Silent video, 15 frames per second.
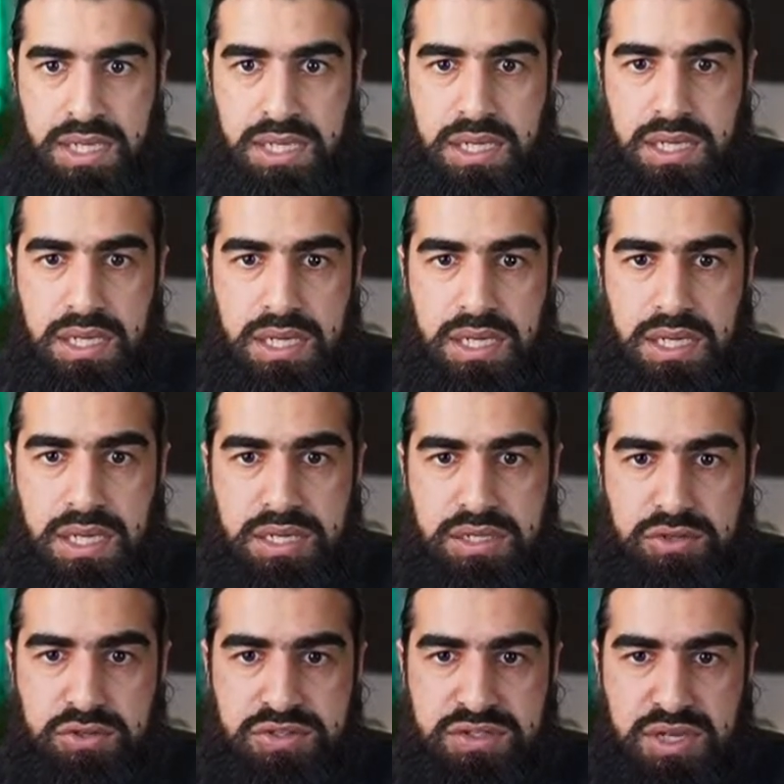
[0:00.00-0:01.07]
Uh,
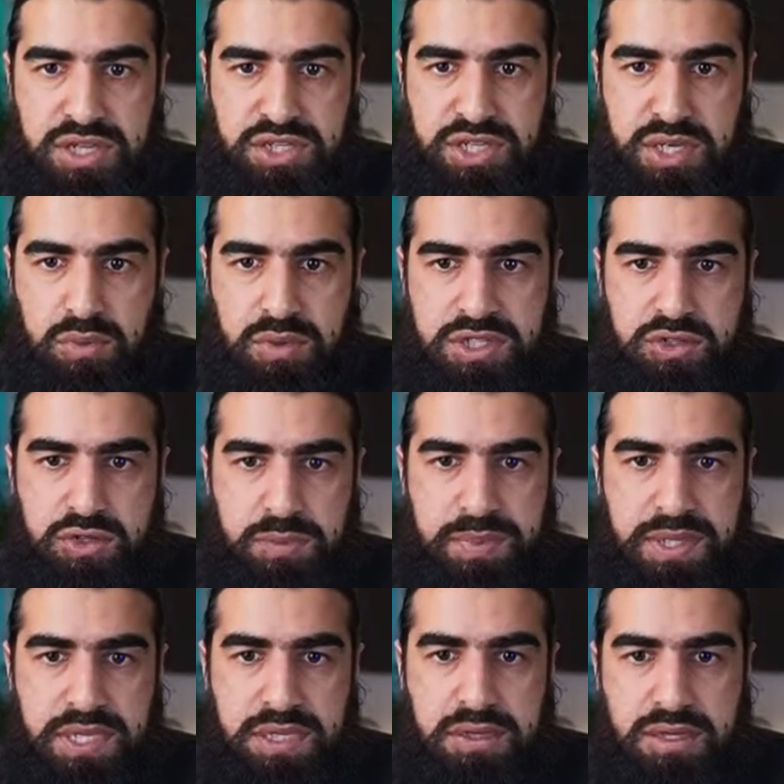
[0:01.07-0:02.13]
Yusuf Tariq Sheikh, what's your
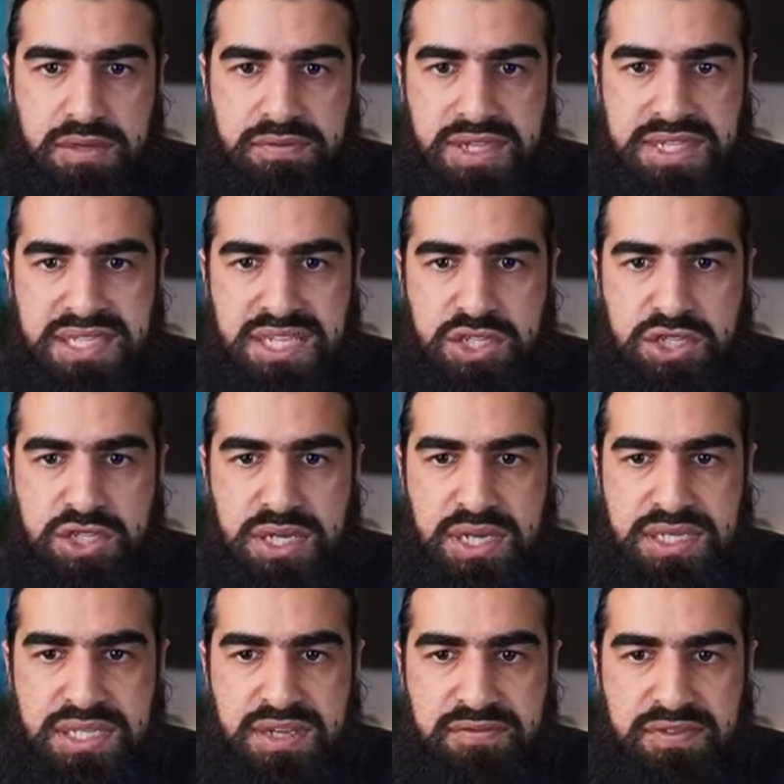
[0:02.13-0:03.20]
opinion on investing in shares
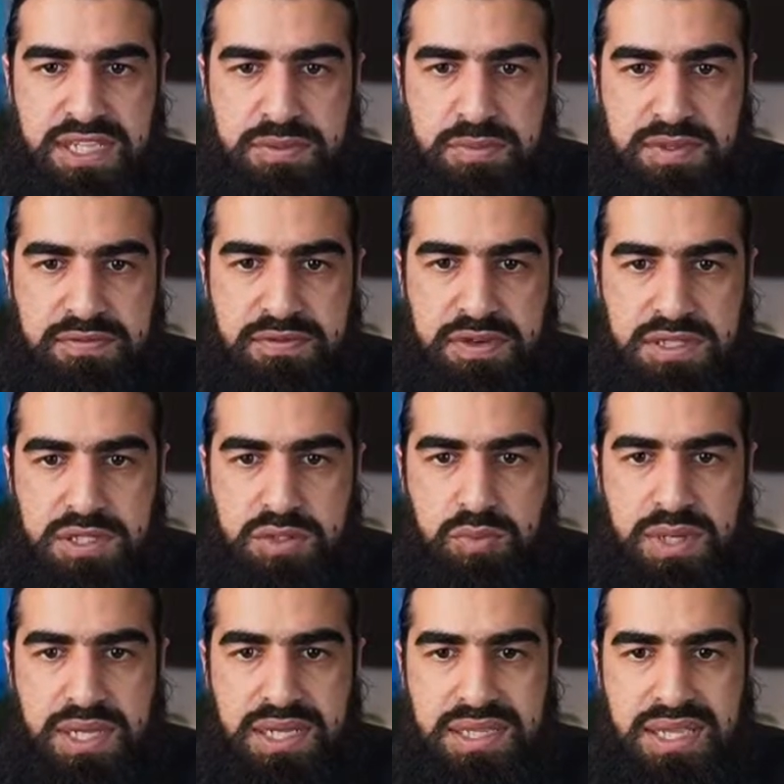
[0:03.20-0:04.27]
and investment funds
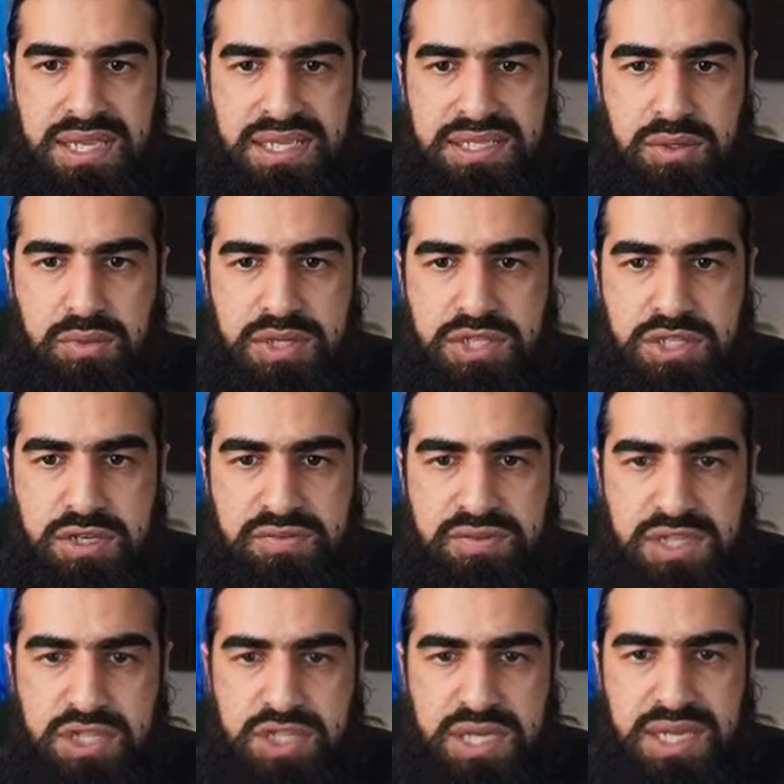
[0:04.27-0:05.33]
where there is a question of the
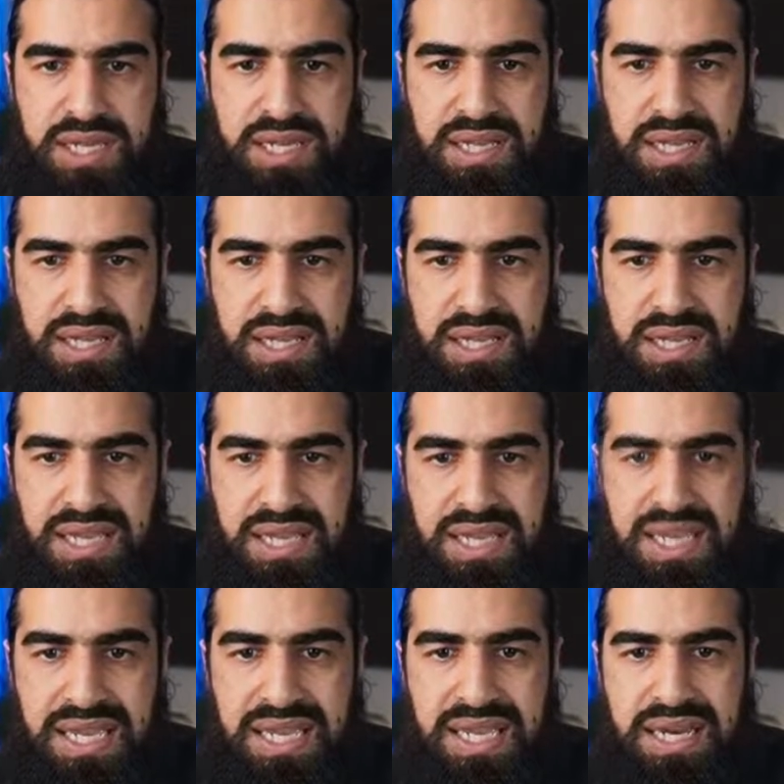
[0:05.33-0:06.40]
share
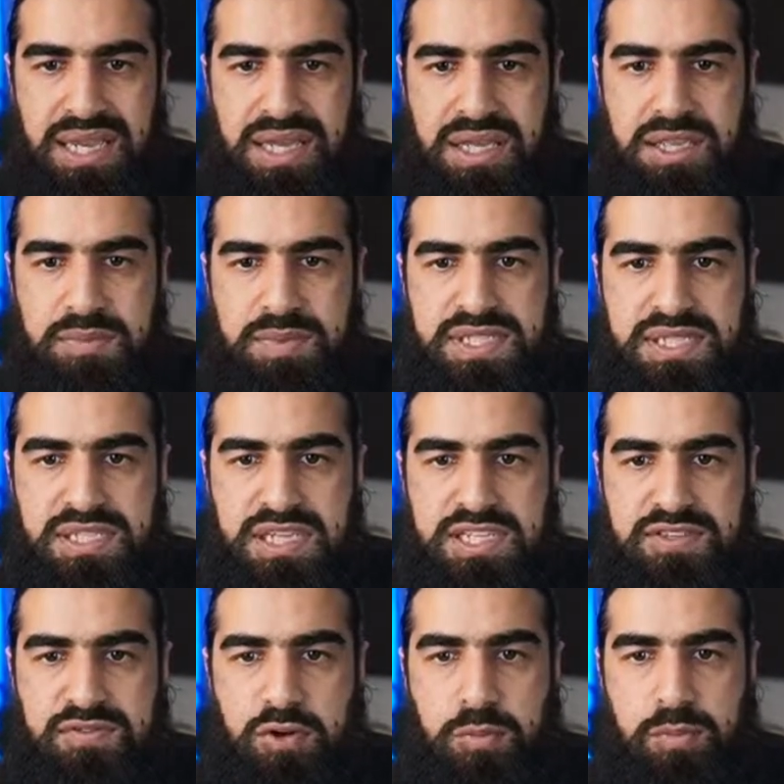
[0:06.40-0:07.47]
can either be
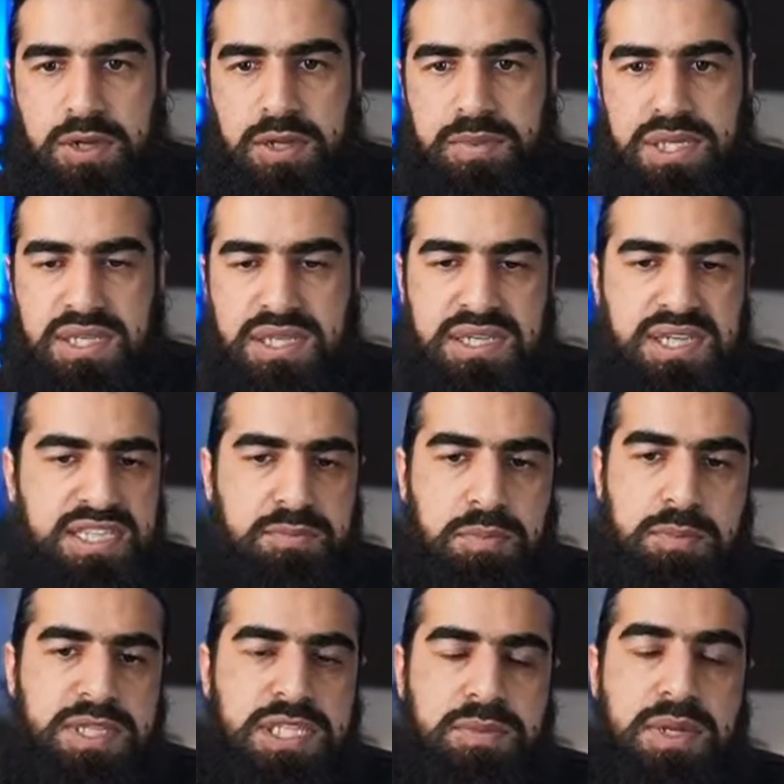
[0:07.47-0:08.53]
successful or plummet? Yes,
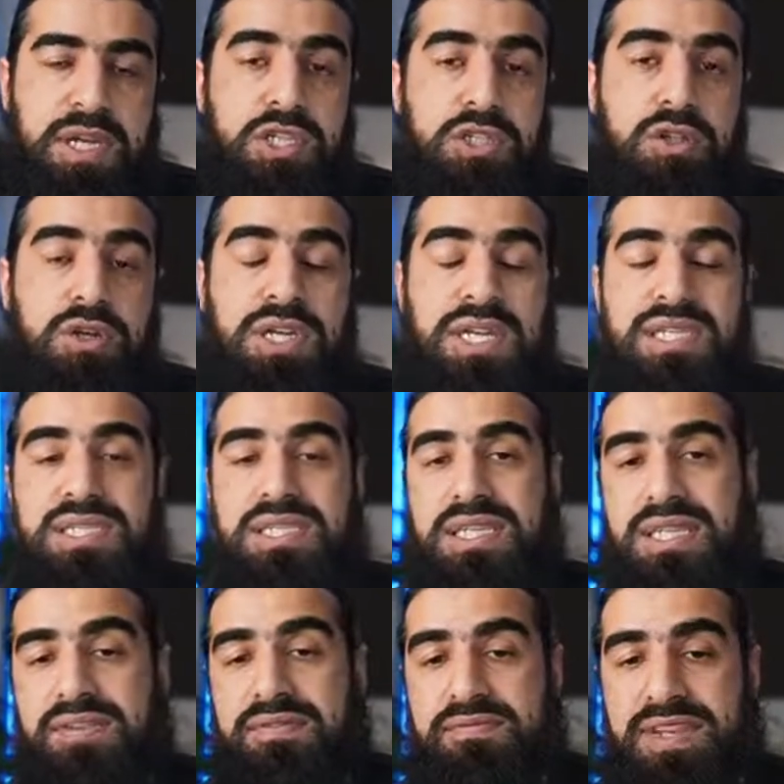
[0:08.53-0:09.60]
permissible as long as
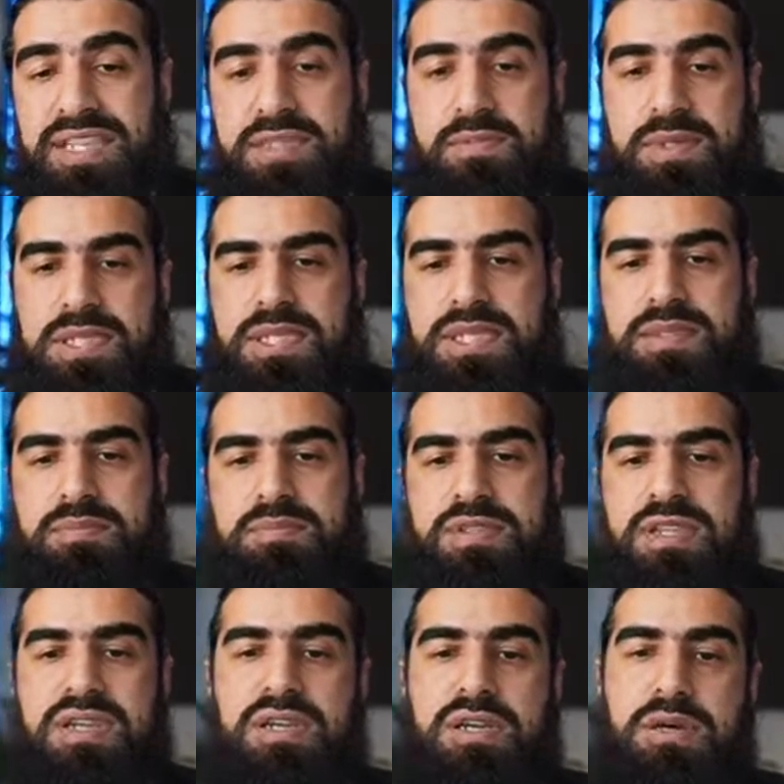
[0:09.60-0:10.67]
the investment is done
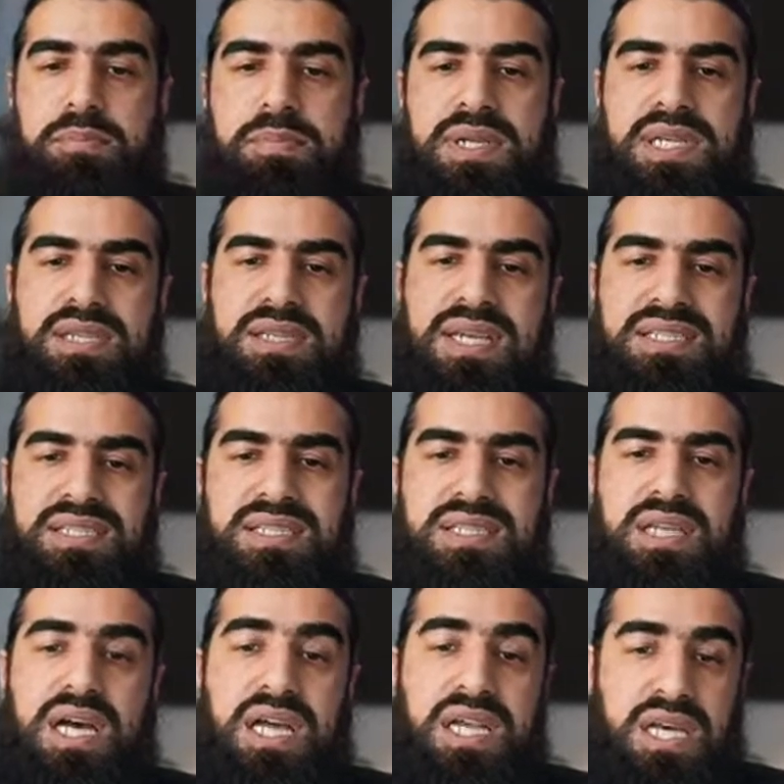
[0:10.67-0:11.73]
in a company that's
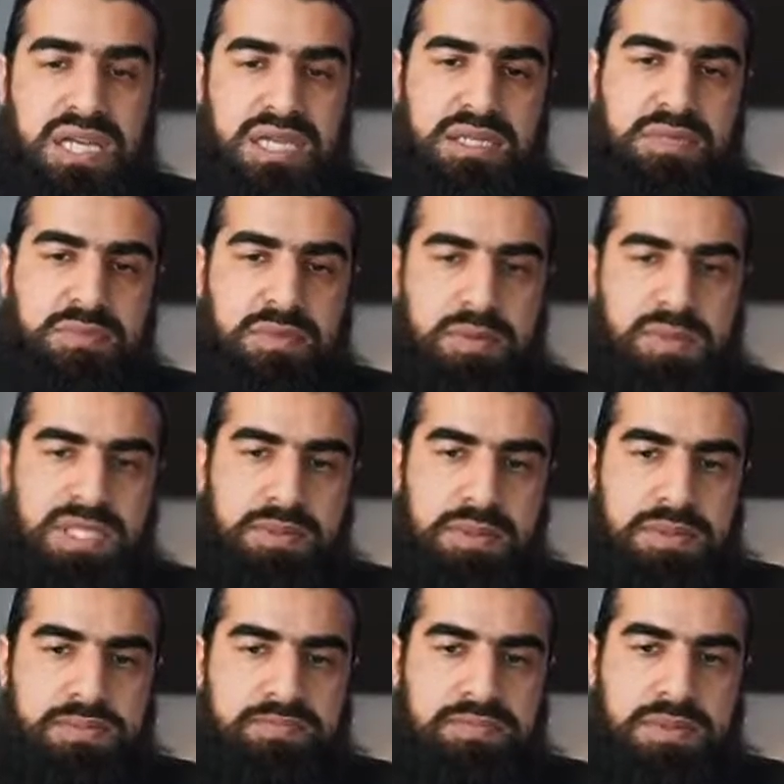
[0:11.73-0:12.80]
halal, permissible,
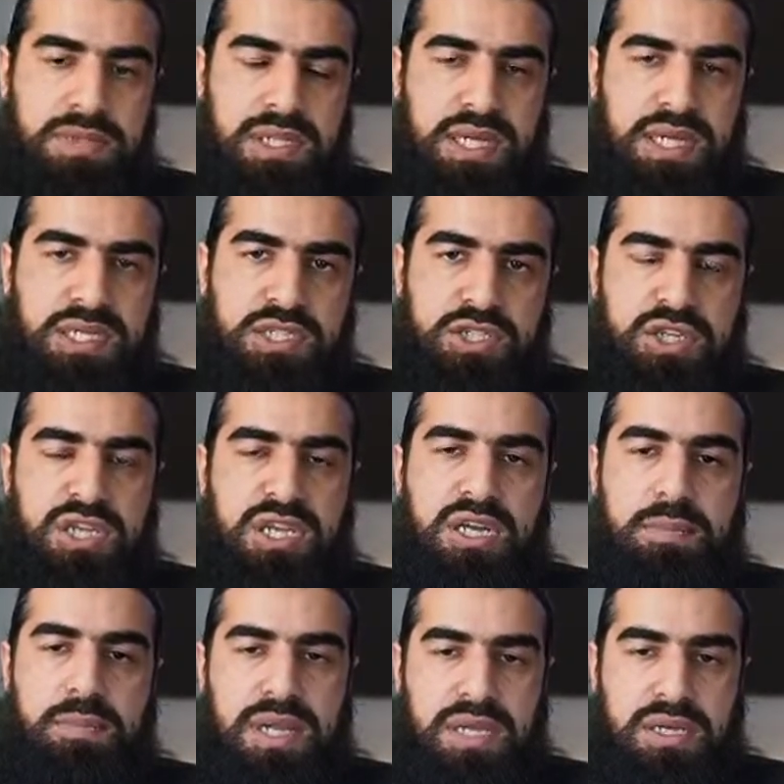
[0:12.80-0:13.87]
like it's Sharia
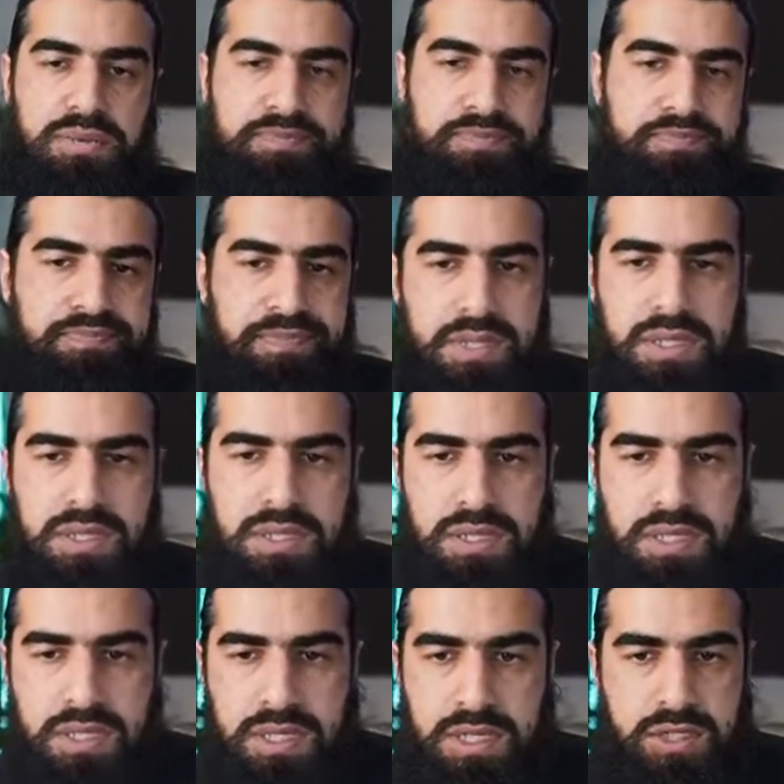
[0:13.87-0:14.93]
compliant.
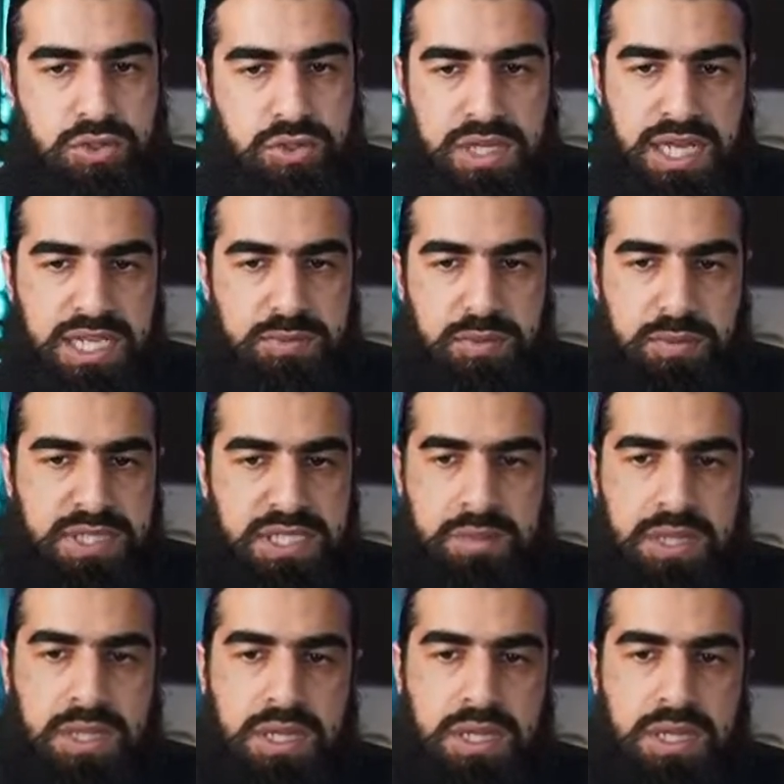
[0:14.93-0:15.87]
So yeah, it's permissible.